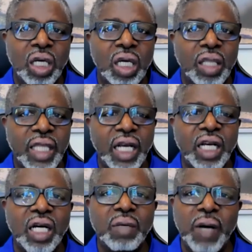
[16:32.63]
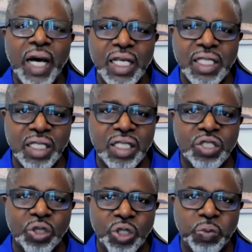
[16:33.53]
that unbiases the
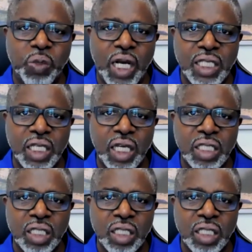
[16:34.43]
search process.